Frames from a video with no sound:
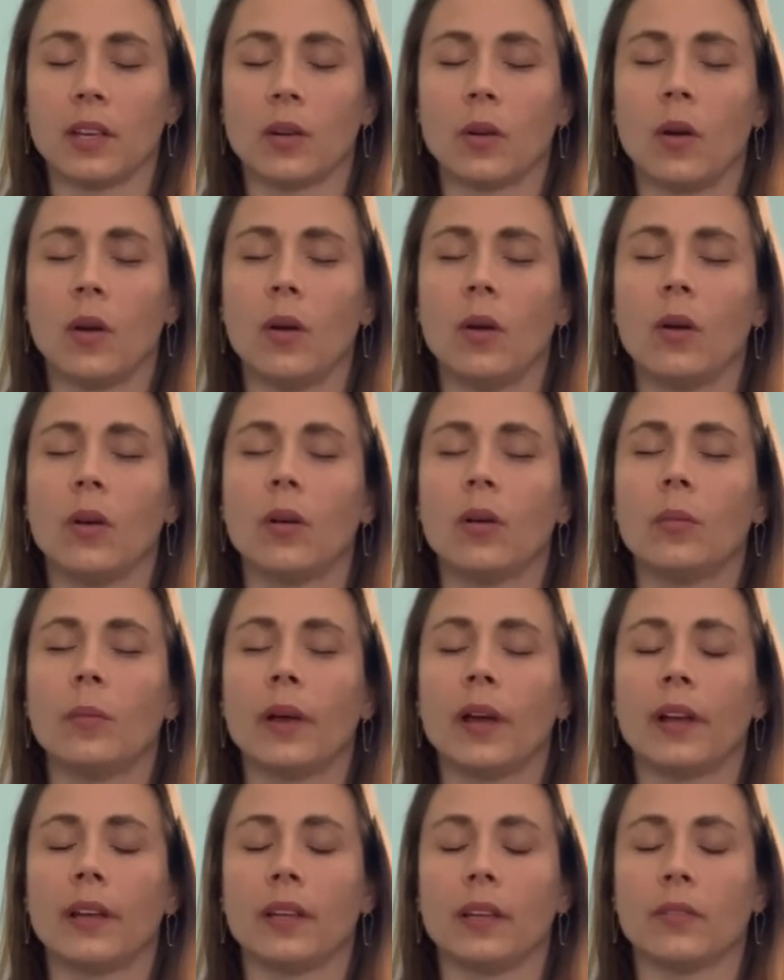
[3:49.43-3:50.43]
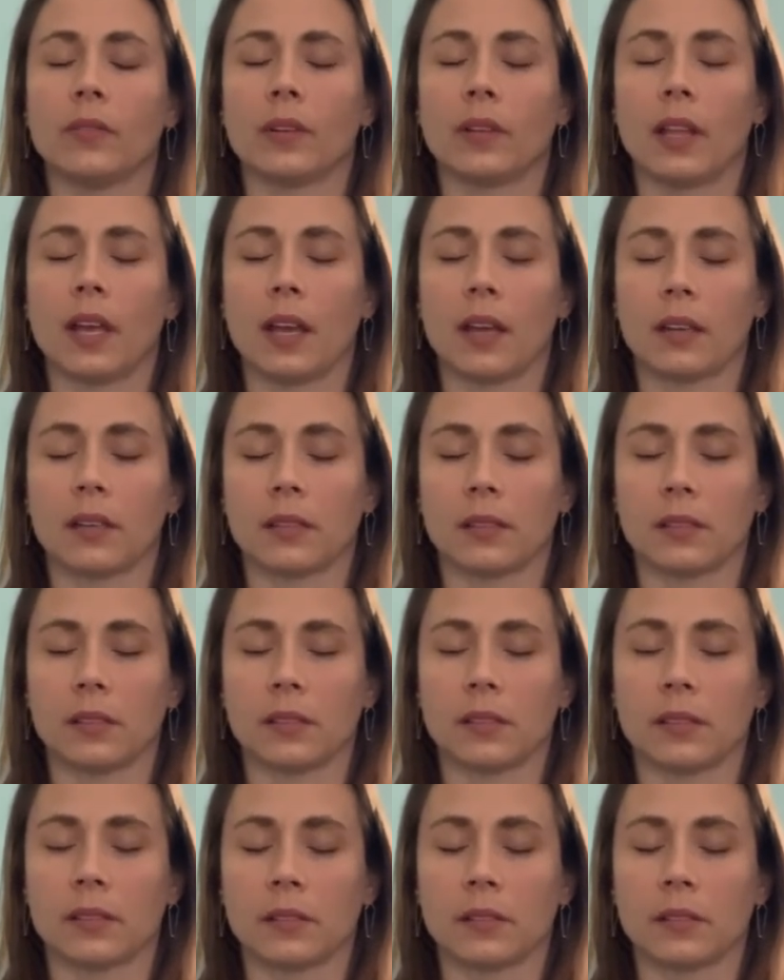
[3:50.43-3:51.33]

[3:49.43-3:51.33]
your whole body relax.